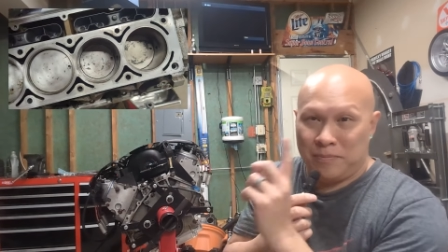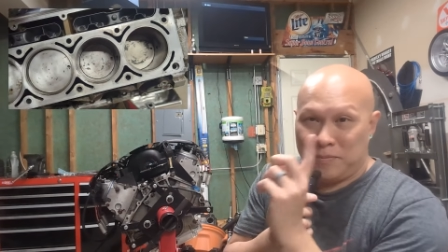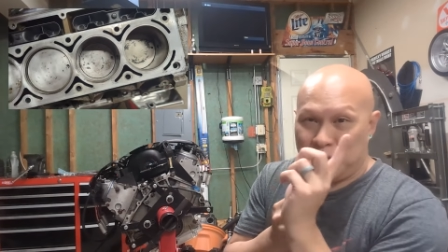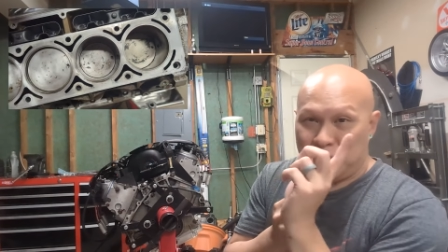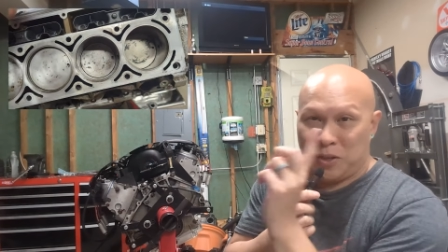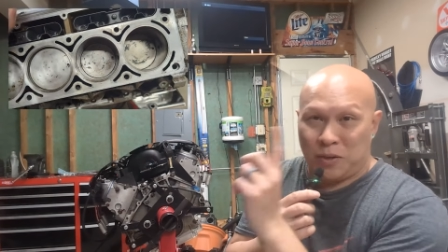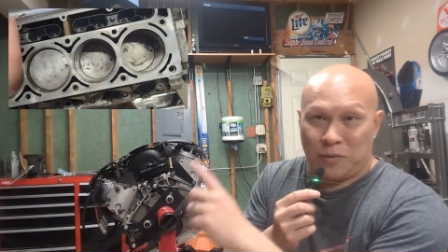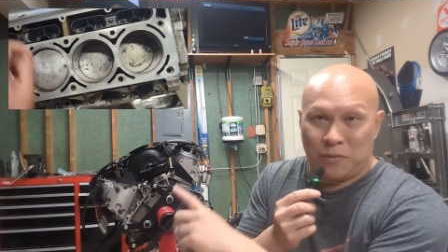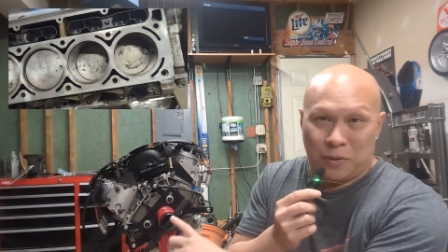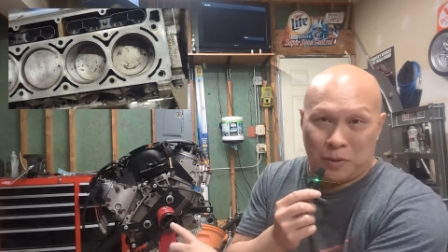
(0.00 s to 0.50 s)

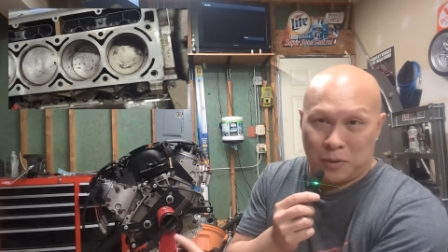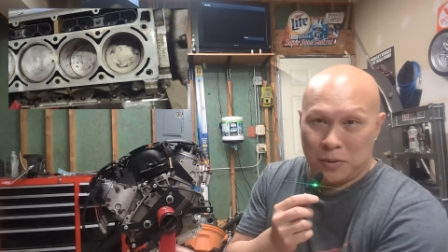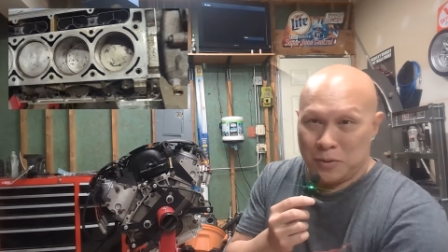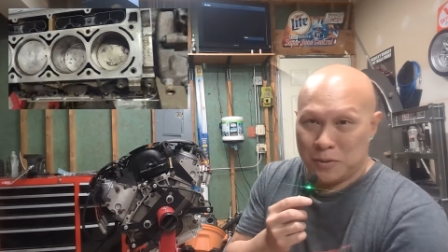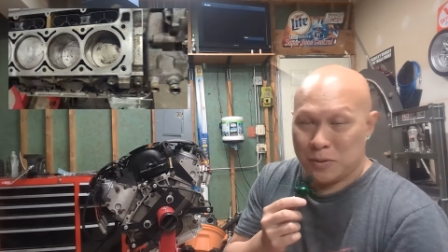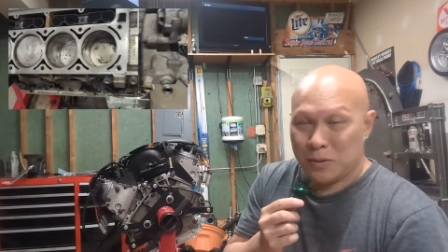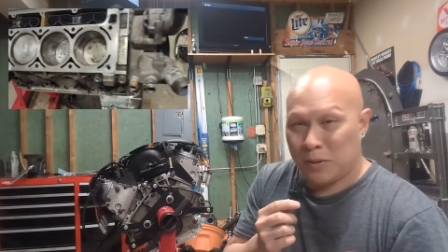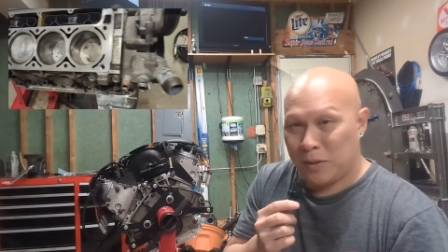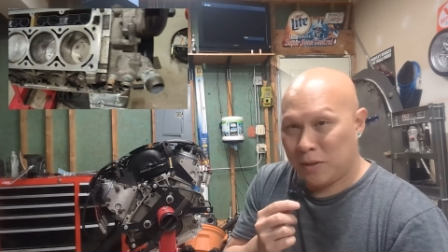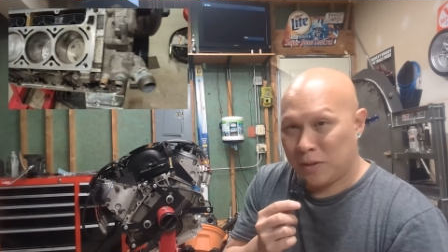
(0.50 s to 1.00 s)
share
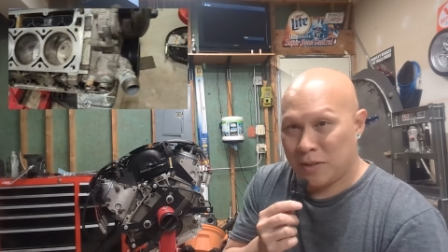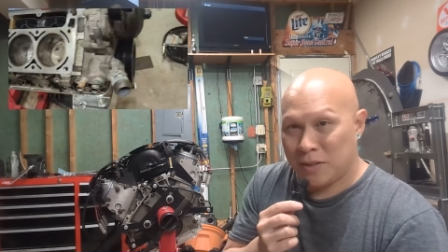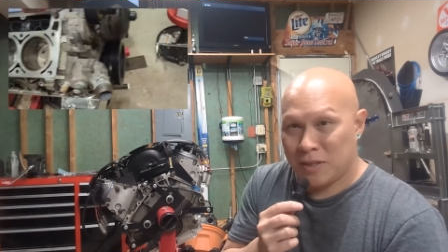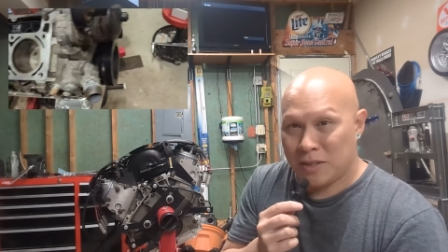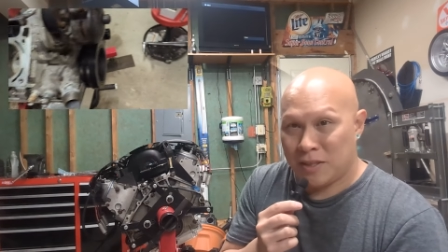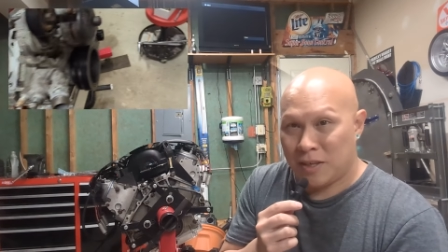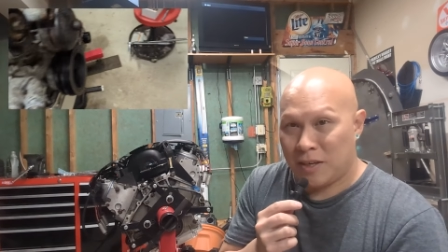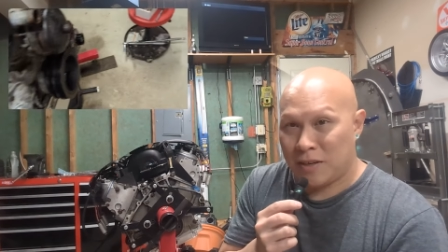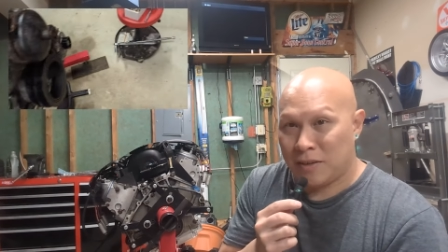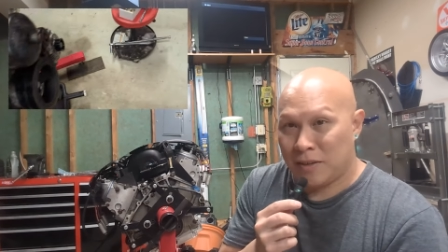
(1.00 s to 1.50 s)
photos throughout
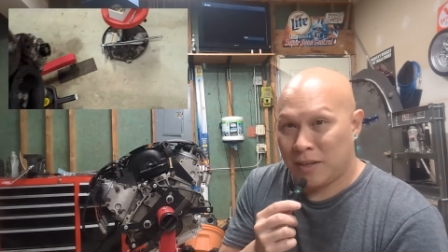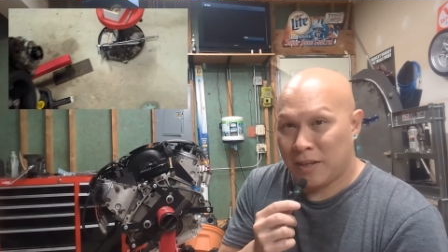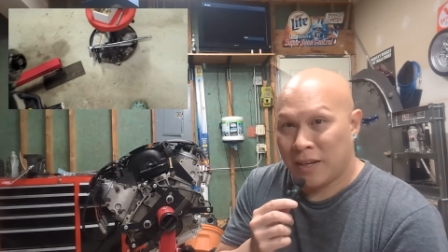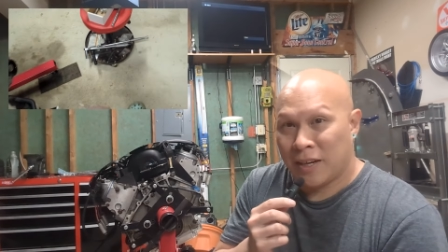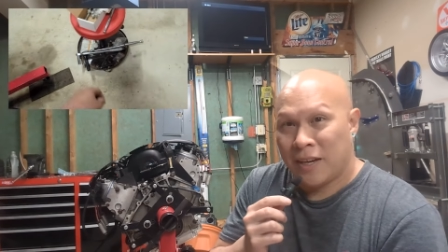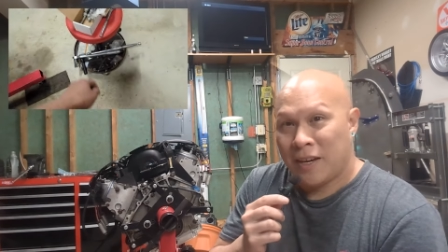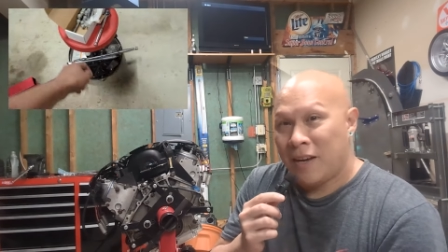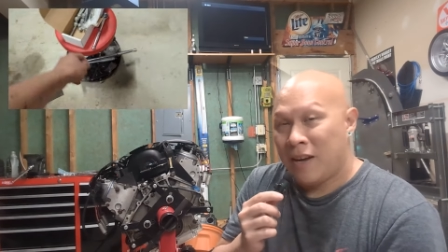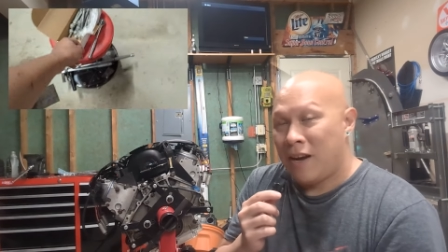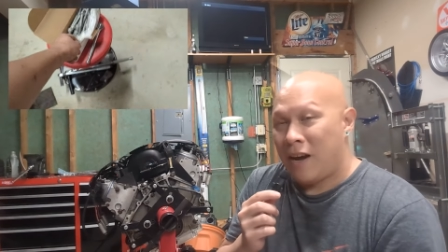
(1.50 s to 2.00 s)
this entire thing.
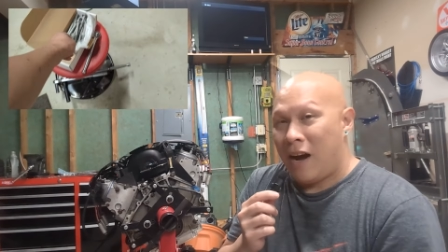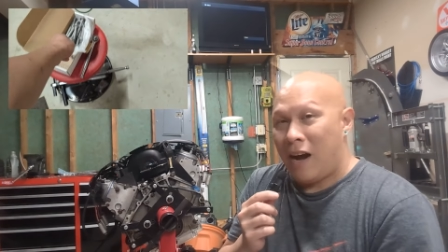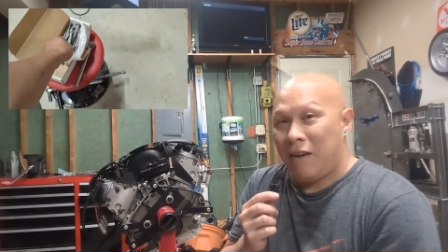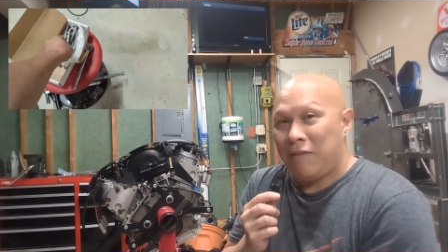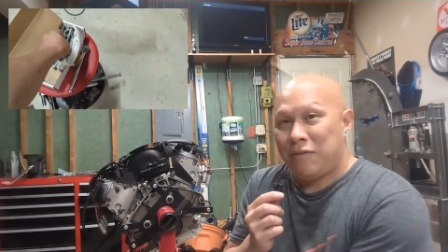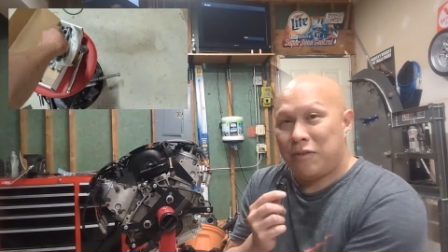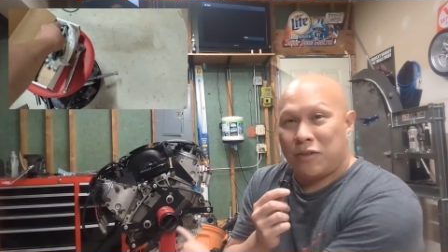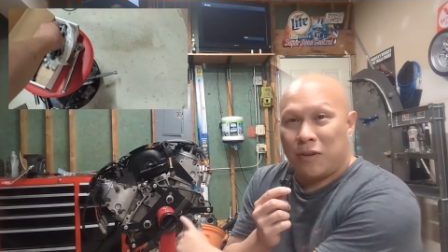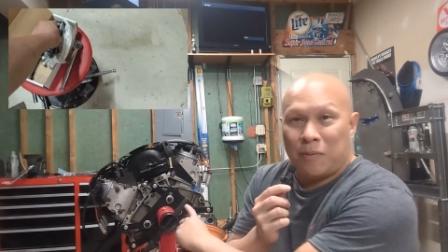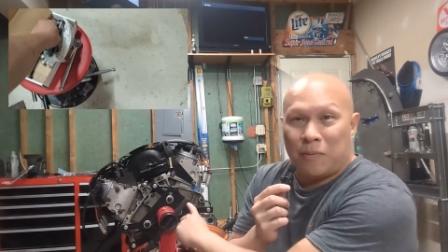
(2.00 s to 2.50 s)

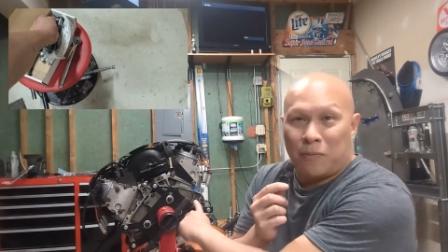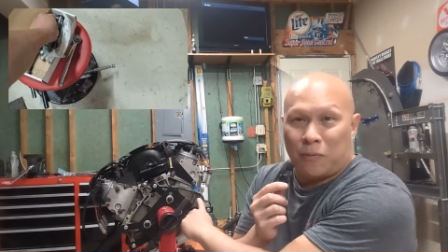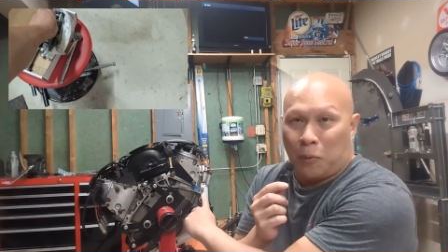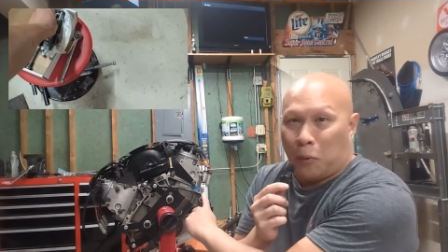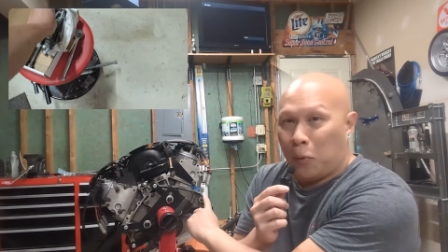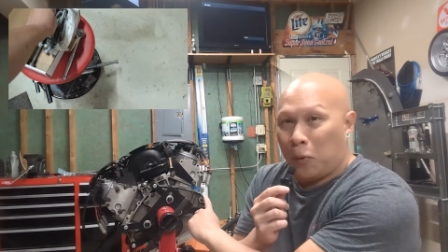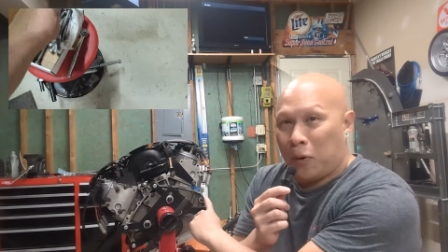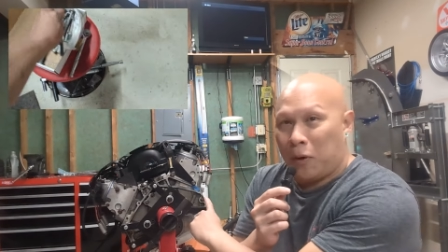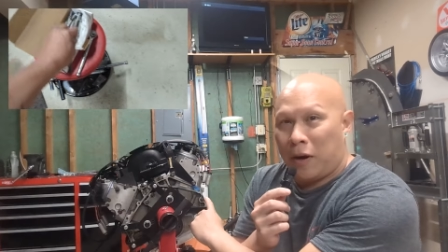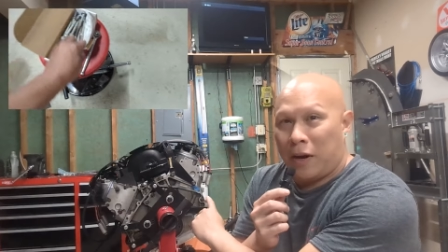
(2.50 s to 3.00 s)
I've stripped
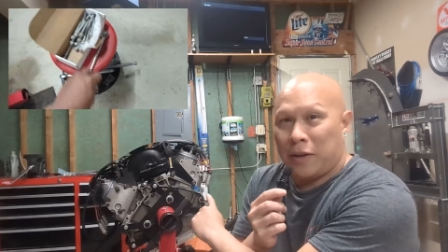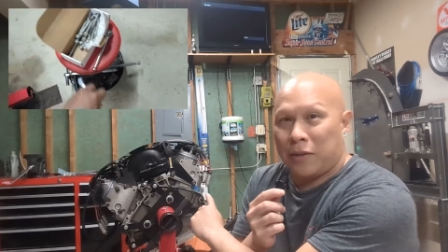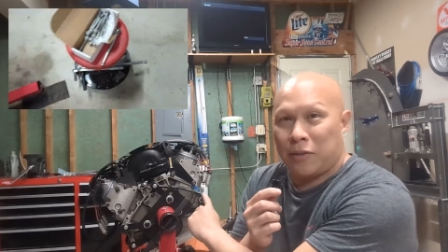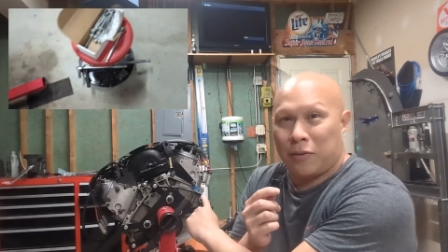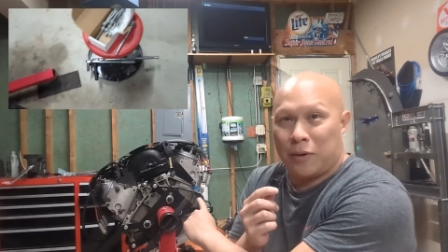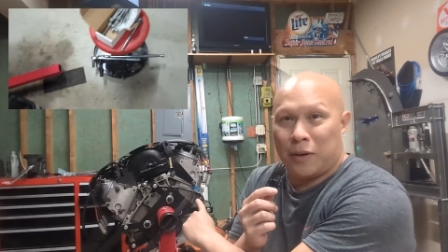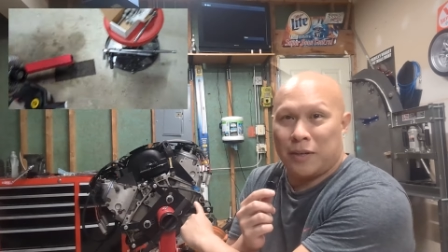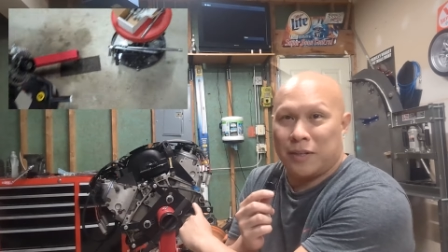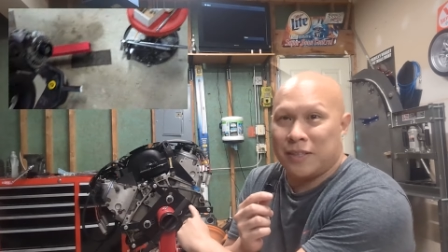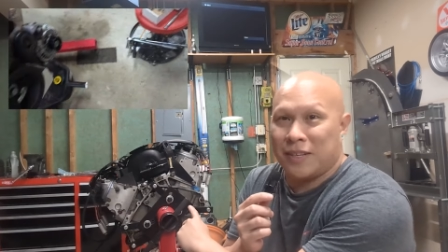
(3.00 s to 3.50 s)
four head
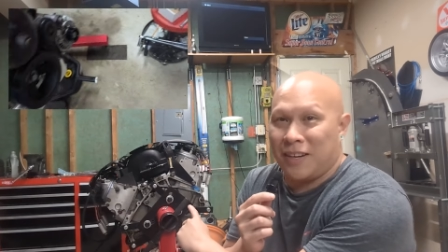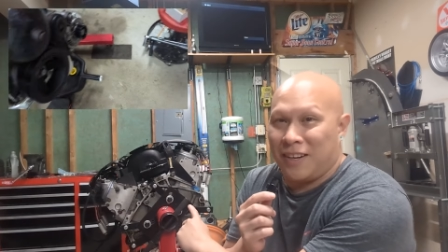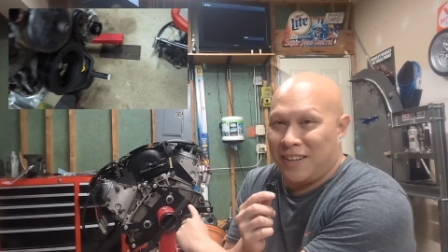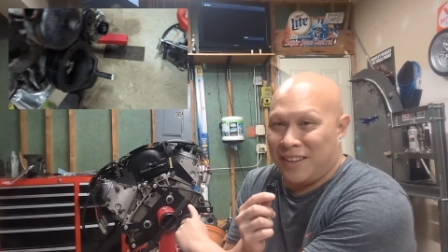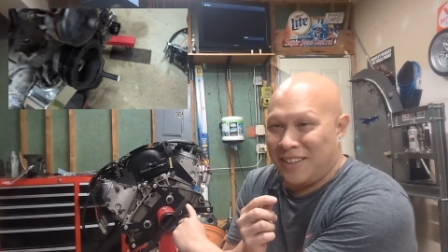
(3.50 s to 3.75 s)
threads